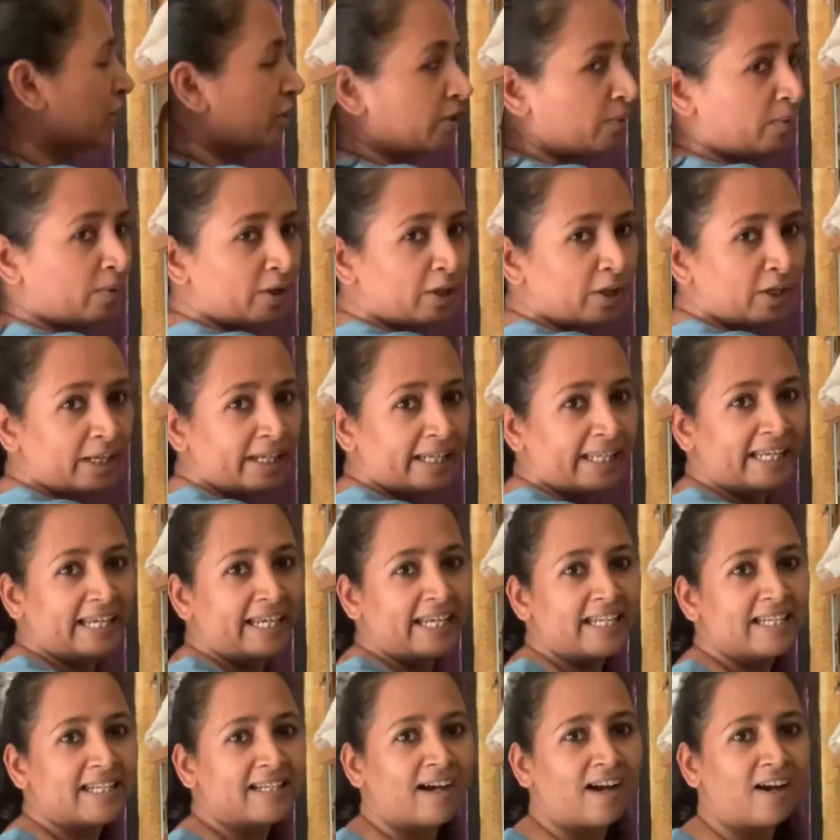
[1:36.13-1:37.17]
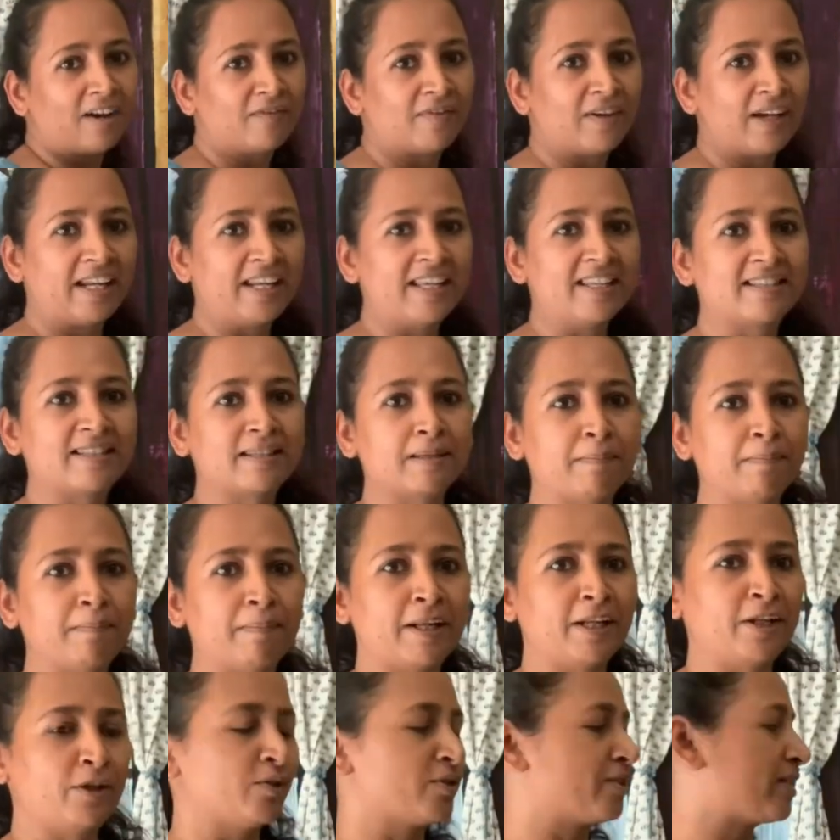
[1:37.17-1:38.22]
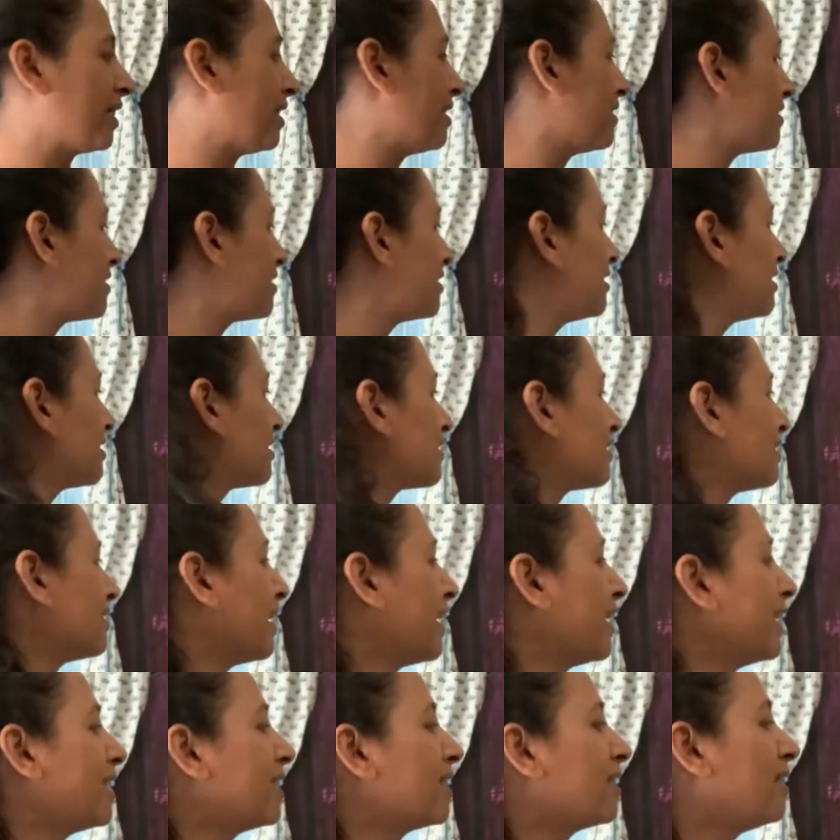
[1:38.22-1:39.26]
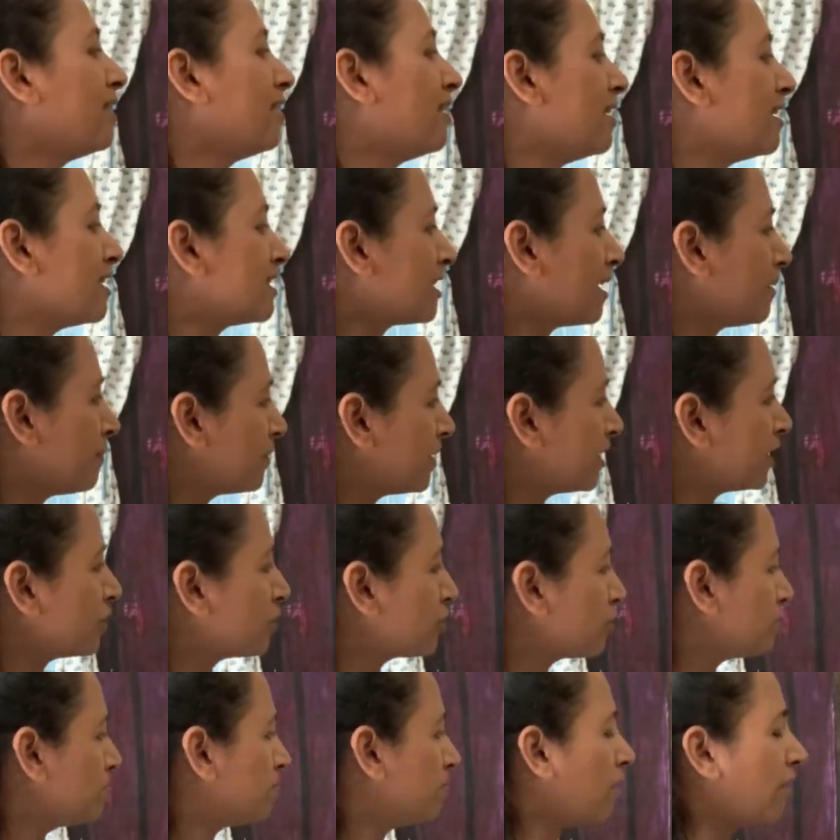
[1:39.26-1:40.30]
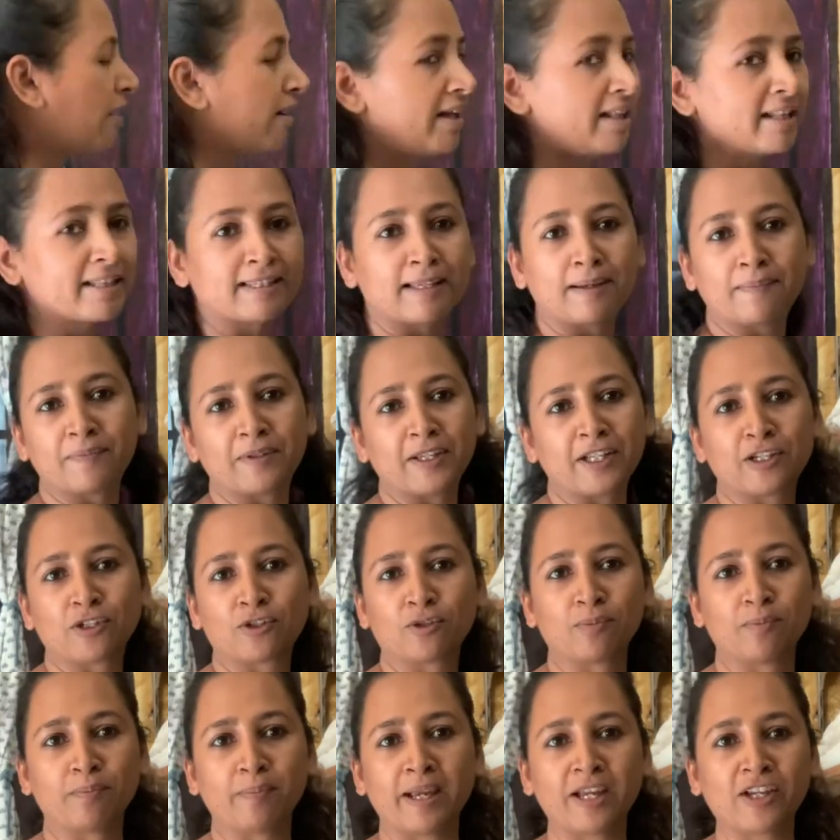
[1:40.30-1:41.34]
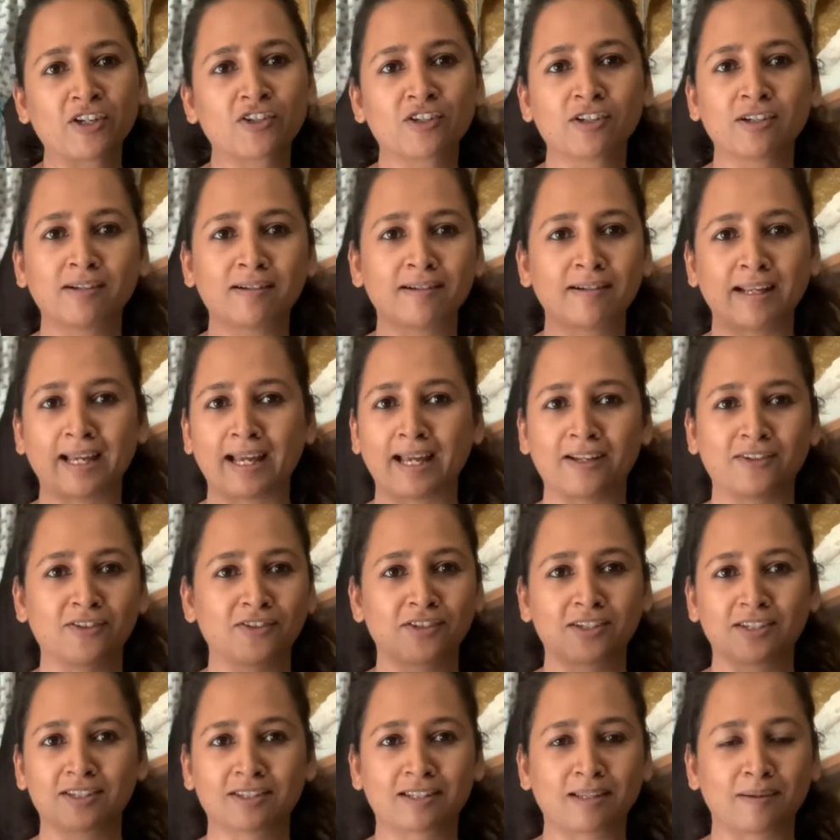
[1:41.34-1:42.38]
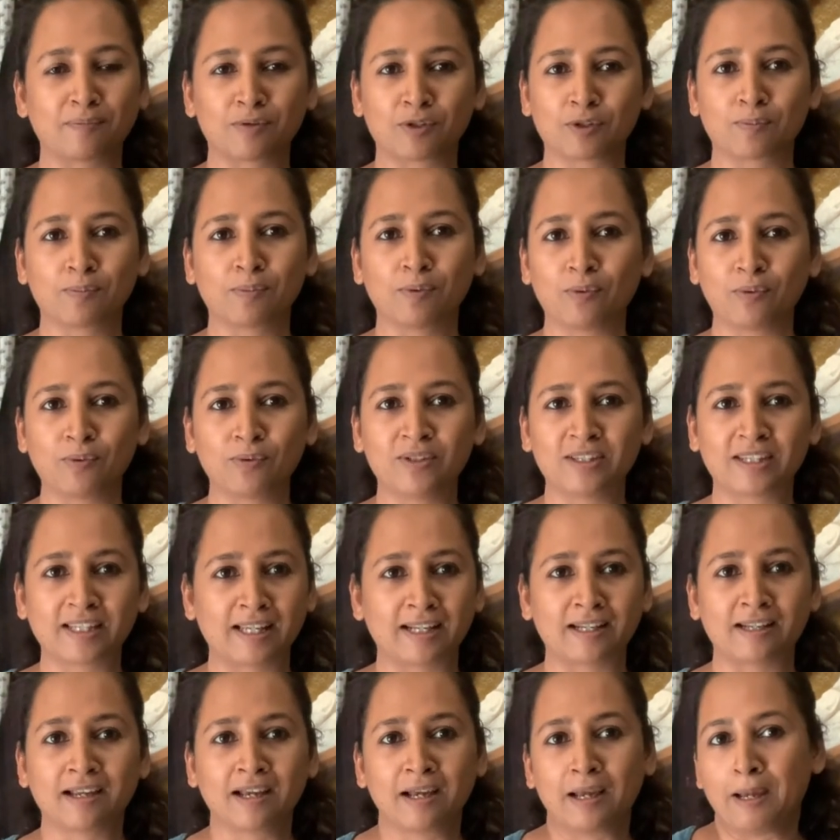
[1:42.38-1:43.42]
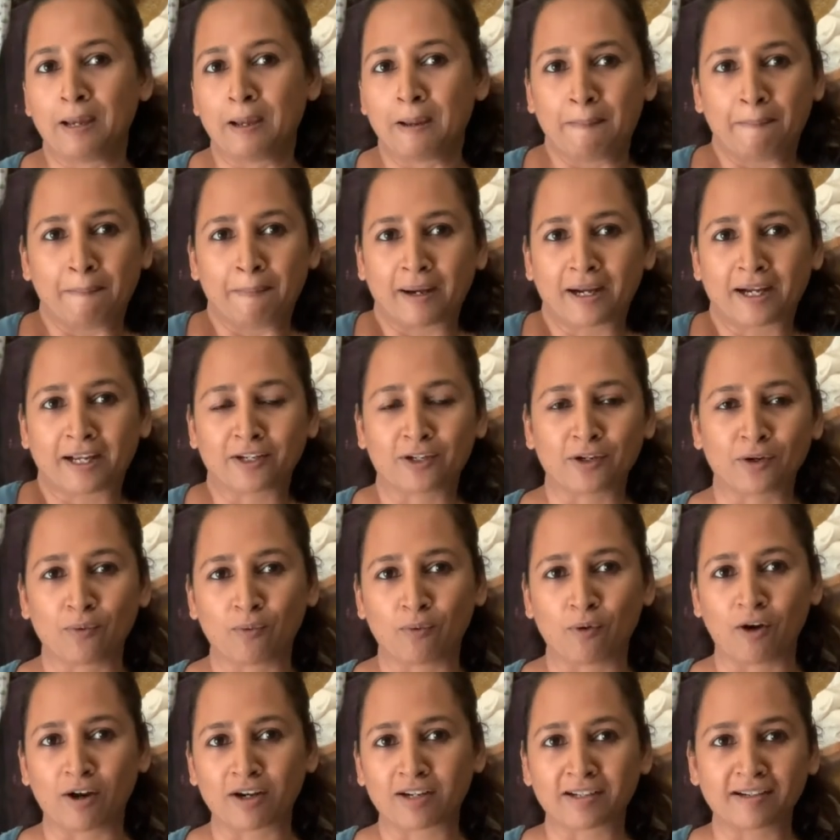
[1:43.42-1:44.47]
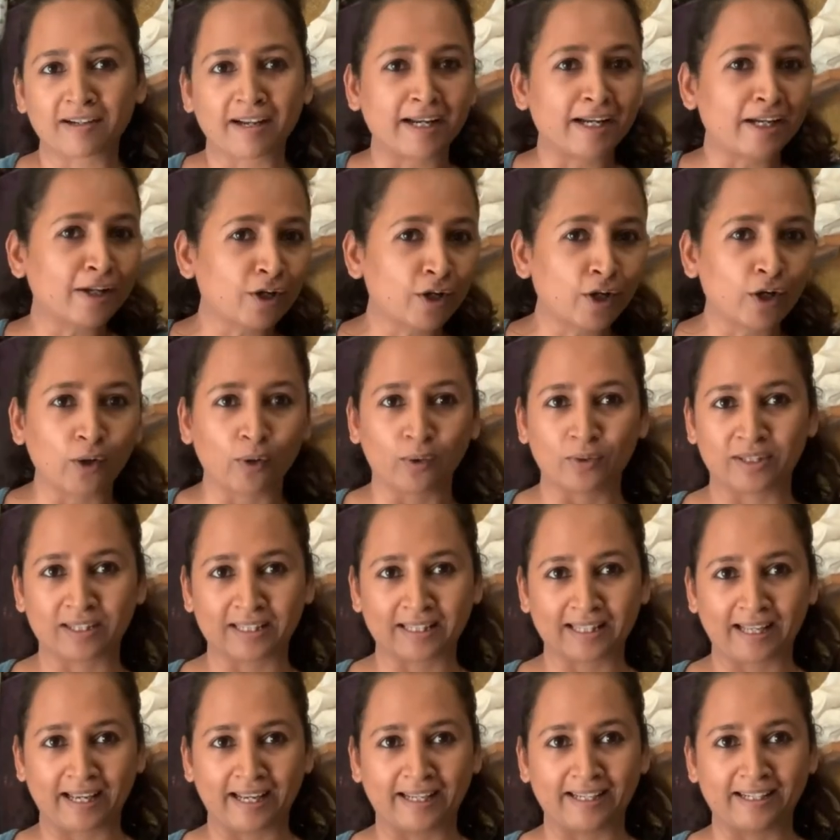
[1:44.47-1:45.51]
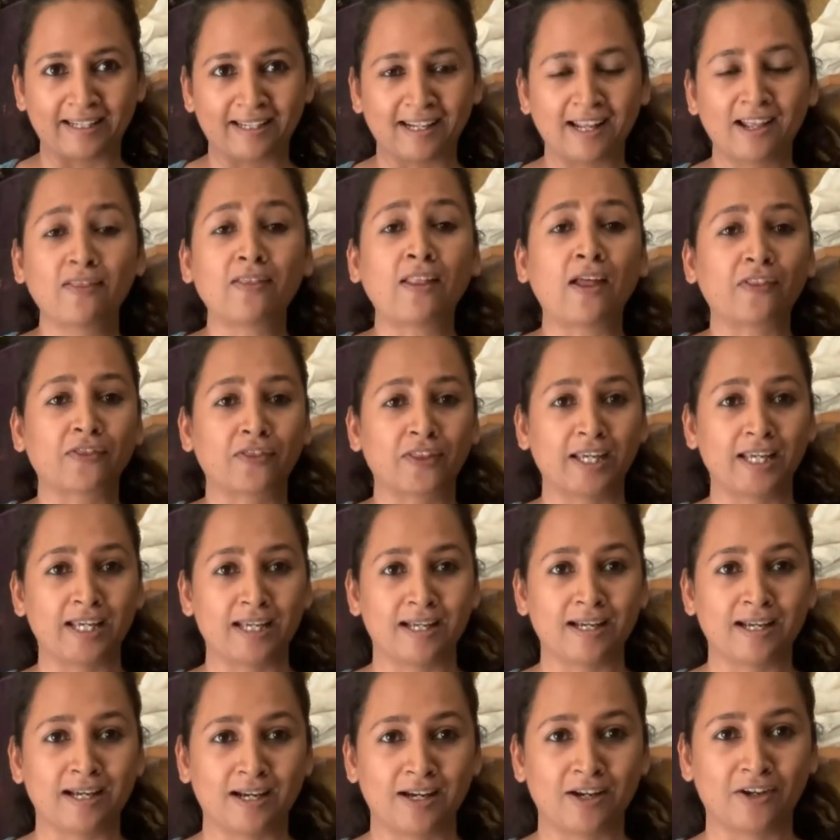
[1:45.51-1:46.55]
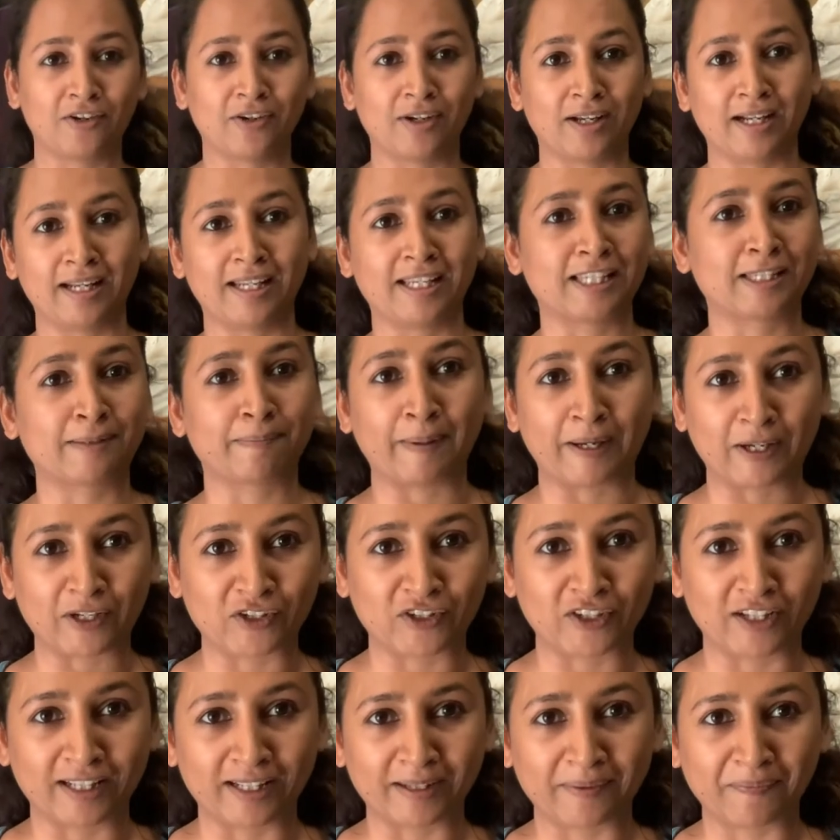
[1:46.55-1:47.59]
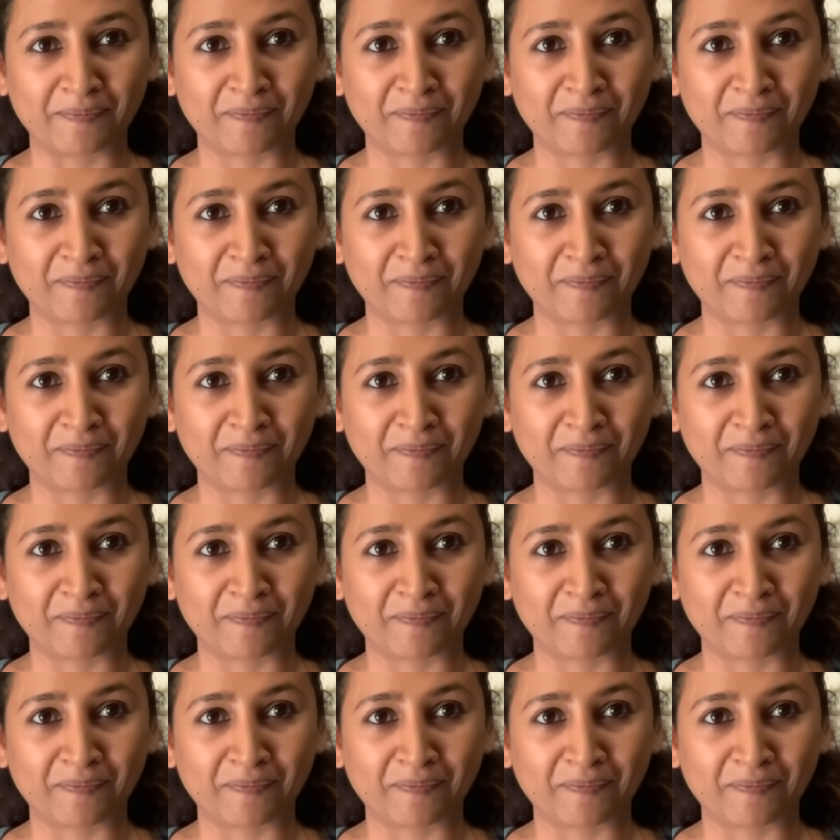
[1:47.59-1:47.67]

you would need are very simple utensils like something to boil, something to measure, and just some spoons and bucket of water and a clothesline. Nothing really special.